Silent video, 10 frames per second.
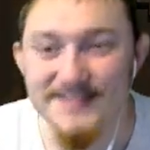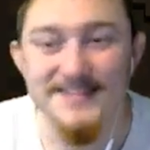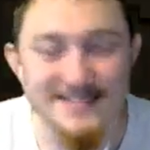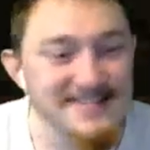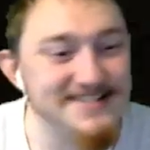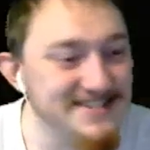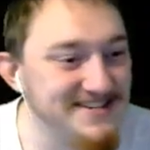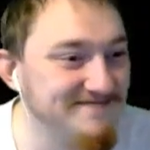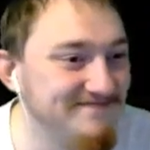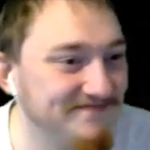
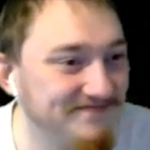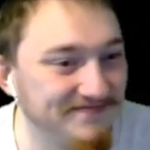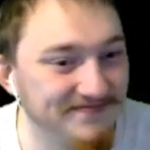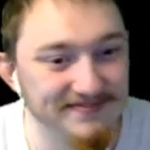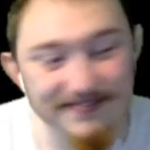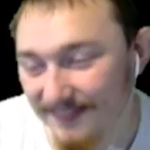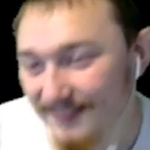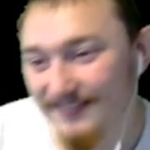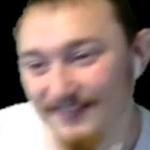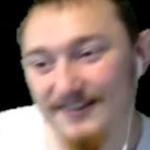GG.
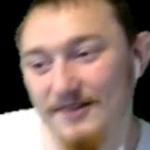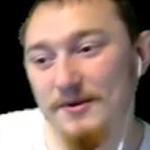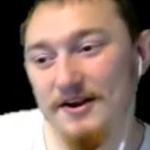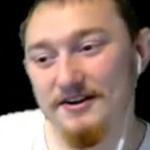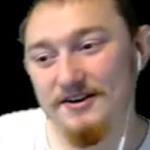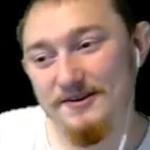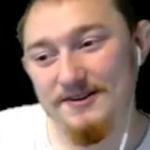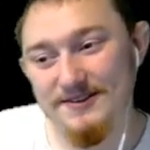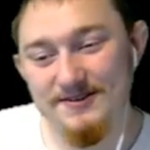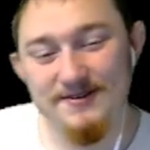We are gonna read
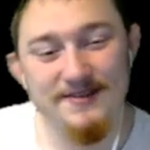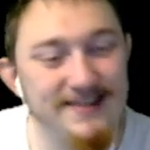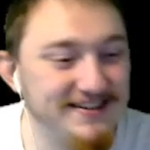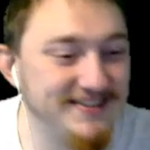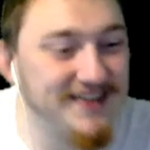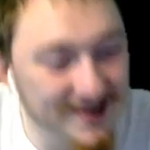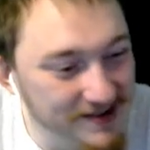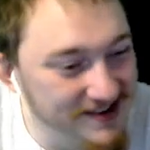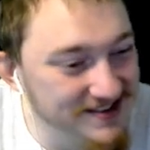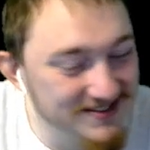the story next time
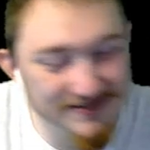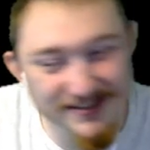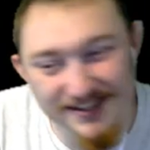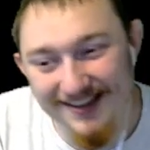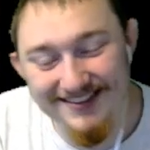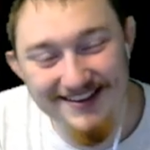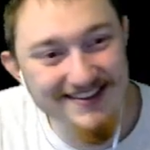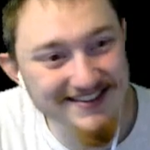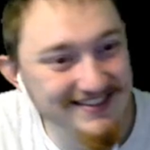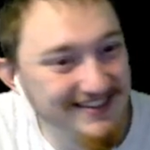we do something like
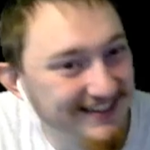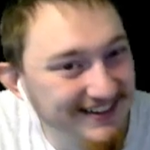this.